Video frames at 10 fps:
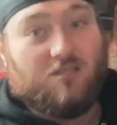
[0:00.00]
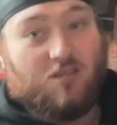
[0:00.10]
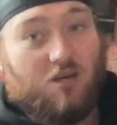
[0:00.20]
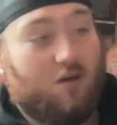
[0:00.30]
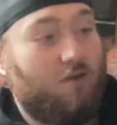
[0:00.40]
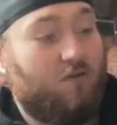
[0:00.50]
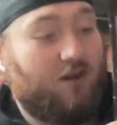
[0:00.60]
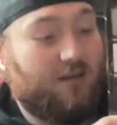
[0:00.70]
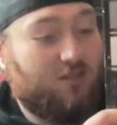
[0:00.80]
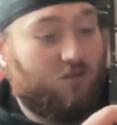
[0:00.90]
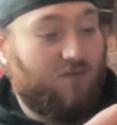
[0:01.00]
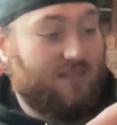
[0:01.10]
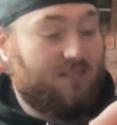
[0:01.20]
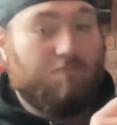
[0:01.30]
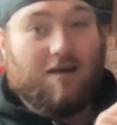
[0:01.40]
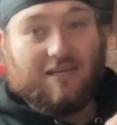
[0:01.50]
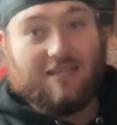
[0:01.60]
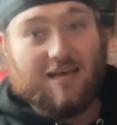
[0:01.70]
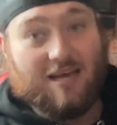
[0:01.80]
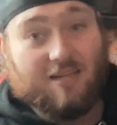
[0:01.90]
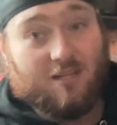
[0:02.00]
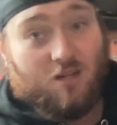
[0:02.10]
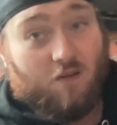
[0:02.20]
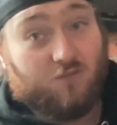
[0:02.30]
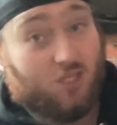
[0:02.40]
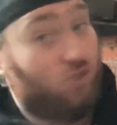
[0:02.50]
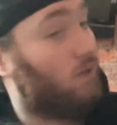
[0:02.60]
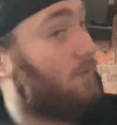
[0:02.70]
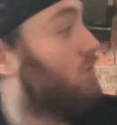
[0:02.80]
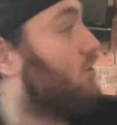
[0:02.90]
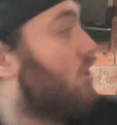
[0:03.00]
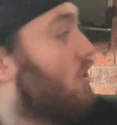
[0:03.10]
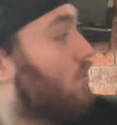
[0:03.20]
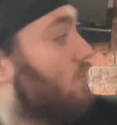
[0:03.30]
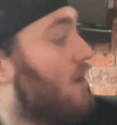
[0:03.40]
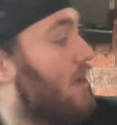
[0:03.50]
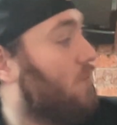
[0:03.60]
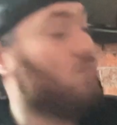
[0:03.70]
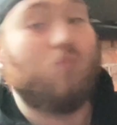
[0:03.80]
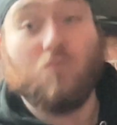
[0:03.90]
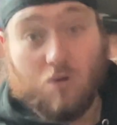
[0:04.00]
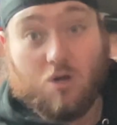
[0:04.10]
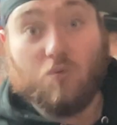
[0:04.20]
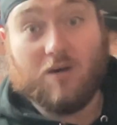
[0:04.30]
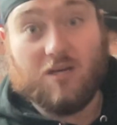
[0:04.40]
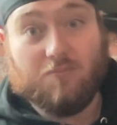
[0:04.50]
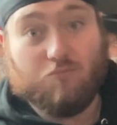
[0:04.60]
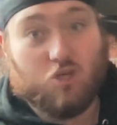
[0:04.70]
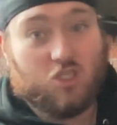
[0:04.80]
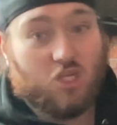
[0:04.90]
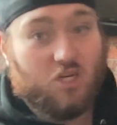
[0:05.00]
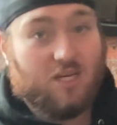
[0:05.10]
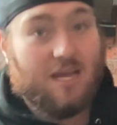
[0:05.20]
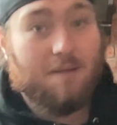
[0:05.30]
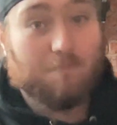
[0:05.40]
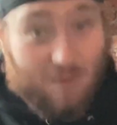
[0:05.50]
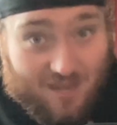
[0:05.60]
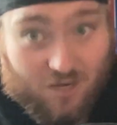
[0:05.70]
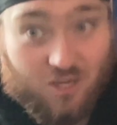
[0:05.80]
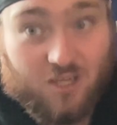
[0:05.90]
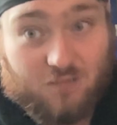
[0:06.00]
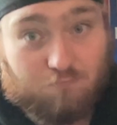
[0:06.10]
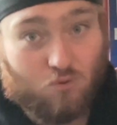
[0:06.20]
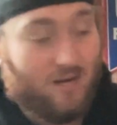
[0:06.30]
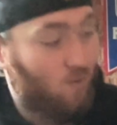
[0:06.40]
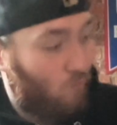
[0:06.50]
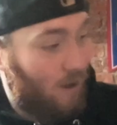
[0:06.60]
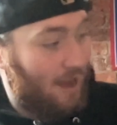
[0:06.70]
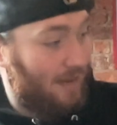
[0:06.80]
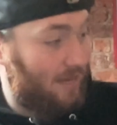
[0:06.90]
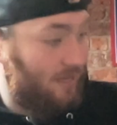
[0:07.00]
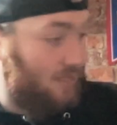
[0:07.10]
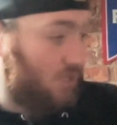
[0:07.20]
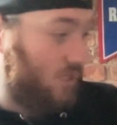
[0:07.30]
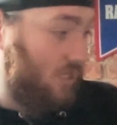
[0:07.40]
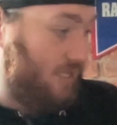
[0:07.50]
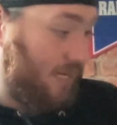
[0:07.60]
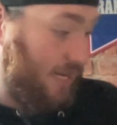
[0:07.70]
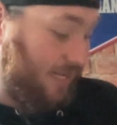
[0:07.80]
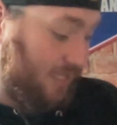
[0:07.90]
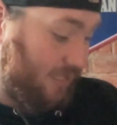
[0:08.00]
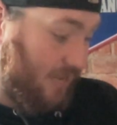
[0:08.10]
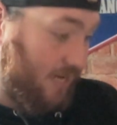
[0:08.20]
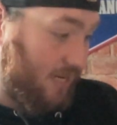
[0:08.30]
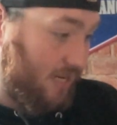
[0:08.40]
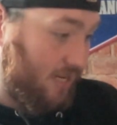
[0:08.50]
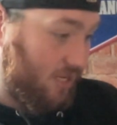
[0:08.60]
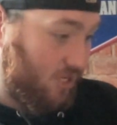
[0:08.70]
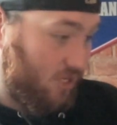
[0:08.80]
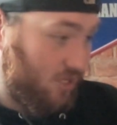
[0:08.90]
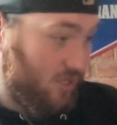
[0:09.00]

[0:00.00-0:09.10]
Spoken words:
So, nice little wrestling mag there. Obviously, a tribute to Wyndham Rotunda, better known as Bray Wyatt. As you can see, nice extended edition.